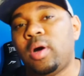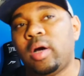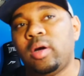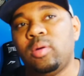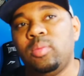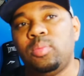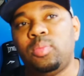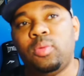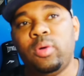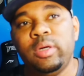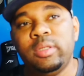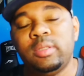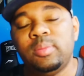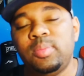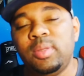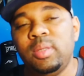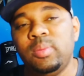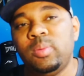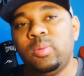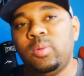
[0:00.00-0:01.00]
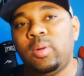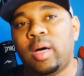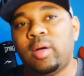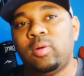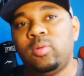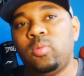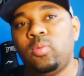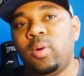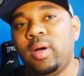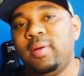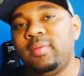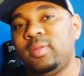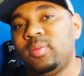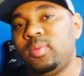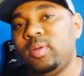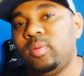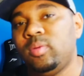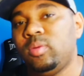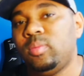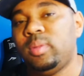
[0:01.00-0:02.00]
I don't point to people. I don't wave to
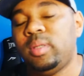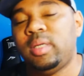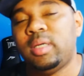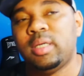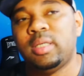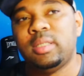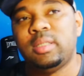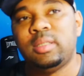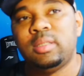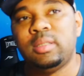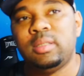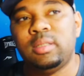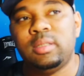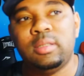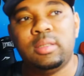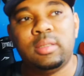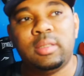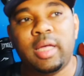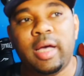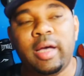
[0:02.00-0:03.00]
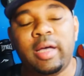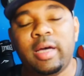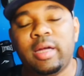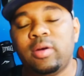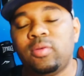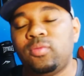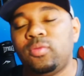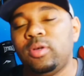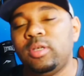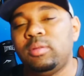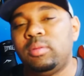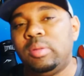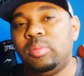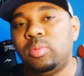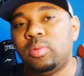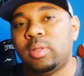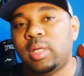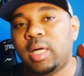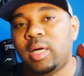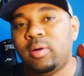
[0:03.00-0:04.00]
people because that kind of freaks
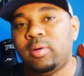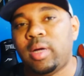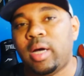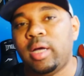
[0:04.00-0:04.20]
people out.